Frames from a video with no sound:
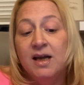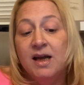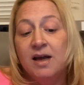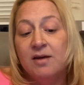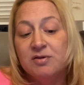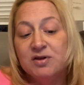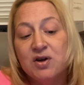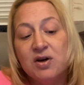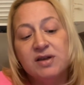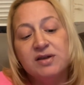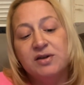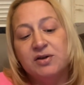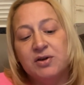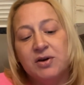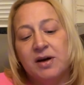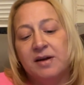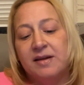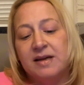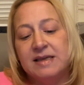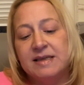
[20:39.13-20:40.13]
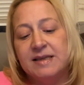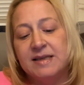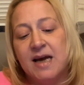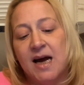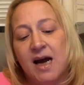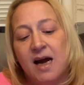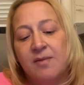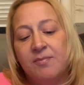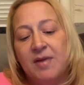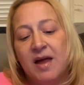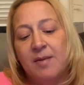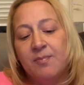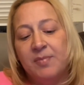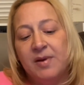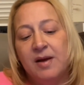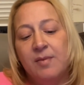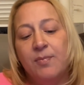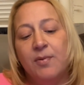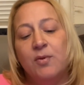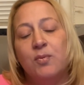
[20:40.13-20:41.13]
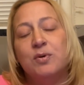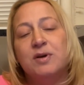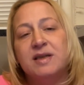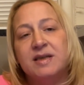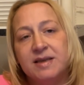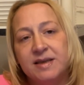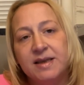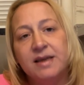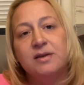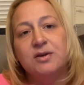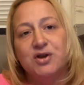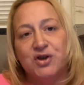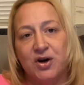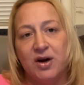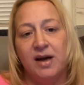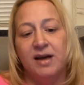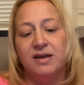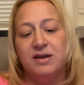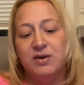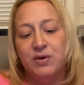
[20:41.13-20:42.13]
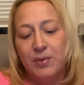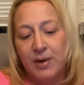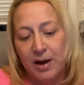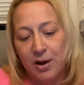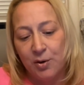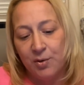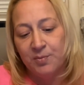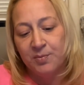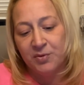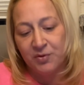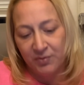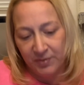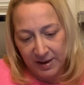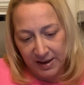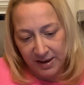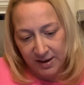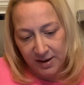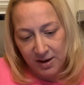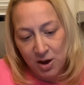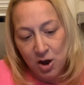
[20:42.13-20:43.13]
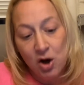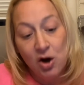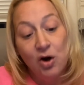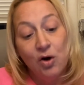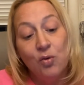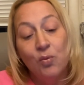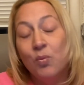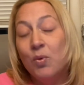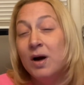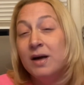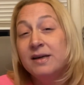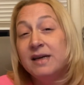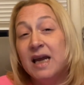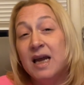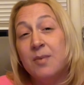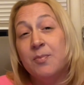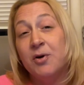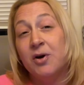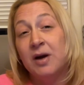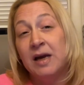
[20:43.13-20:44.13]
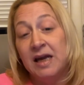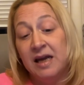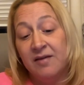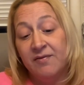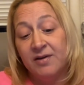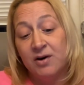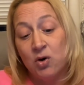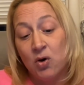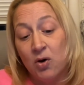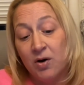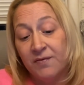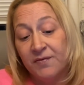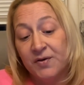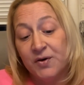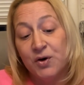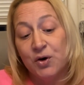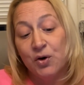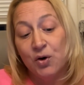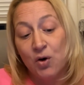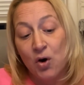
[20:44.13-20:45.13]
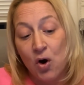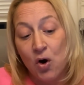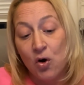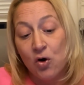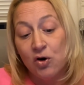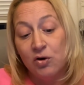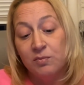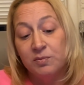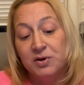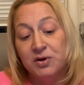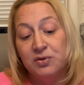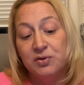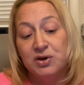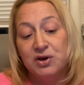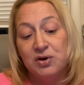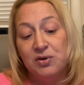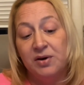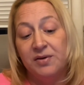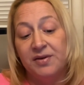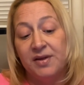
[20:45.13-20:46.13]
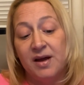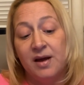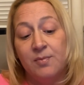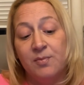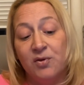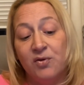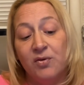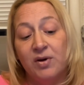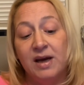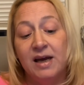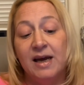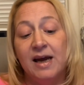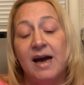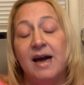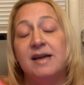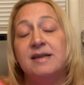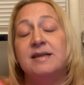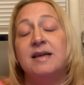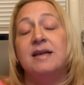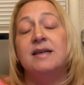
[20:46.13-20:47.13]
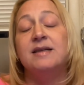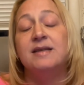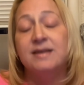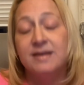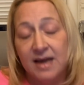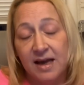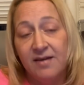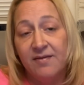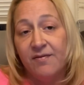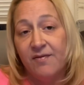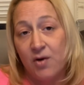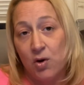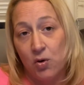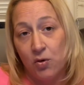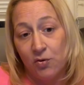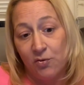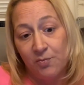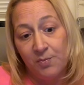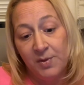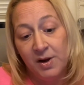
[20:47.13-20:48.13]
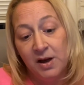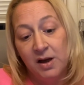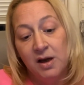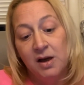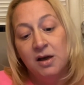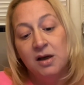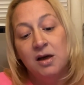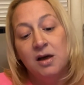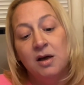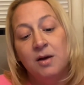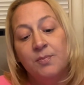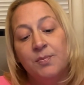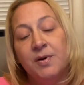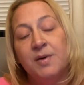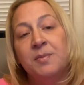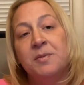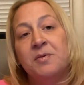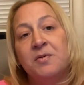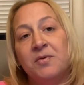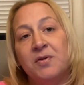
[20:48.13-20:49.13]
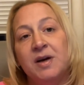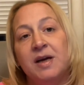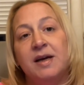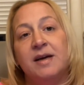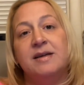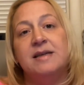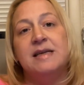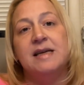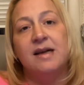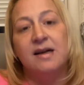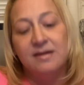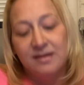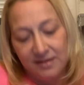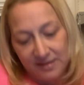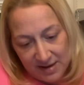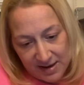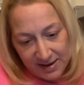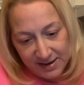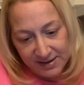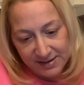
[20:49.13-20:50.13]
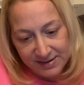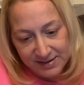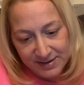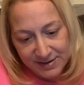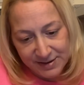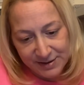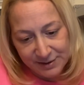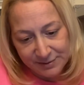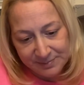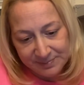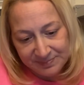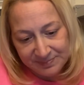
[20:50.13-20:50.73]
It was also during this time that people were still trying to help Maria. One neighbor even offered her home to Judith and Maria as a safe home, but Maria declined.